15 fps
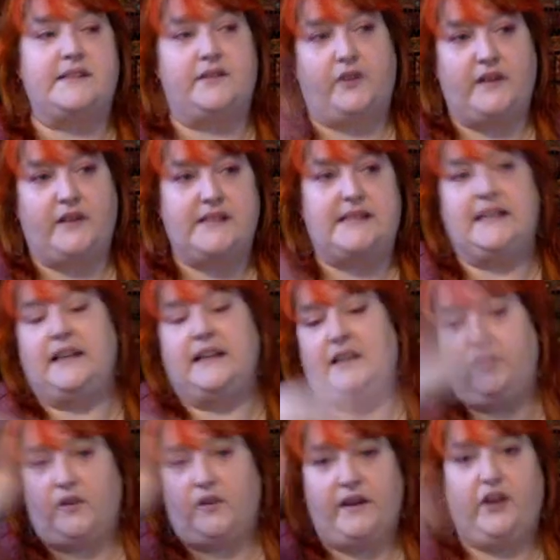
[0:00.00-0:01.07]
I've already seen it.
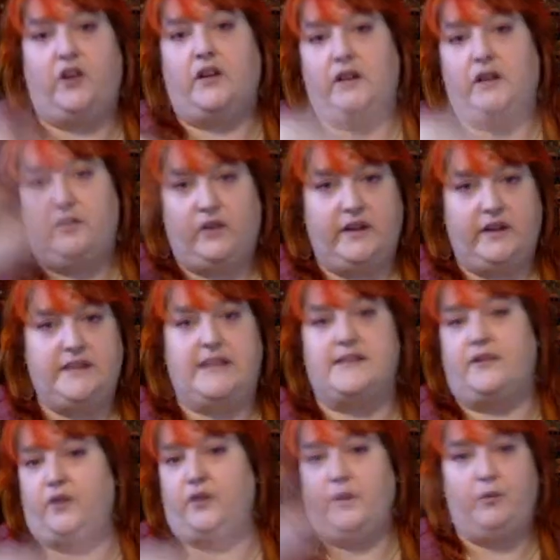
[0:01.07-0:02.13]
I've already heard it. I've already tasted
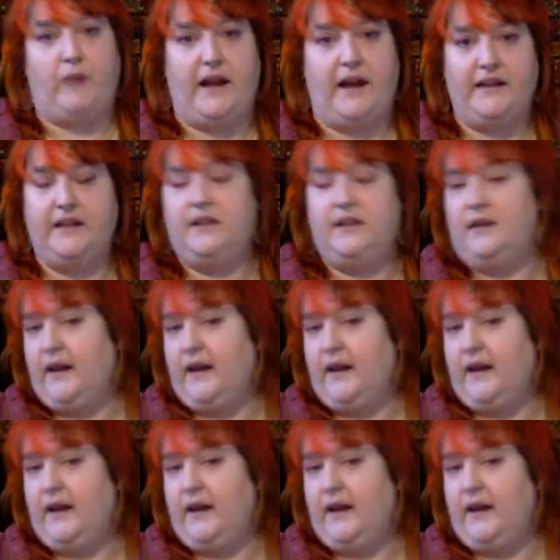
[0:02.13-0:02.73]
it. I've already read it.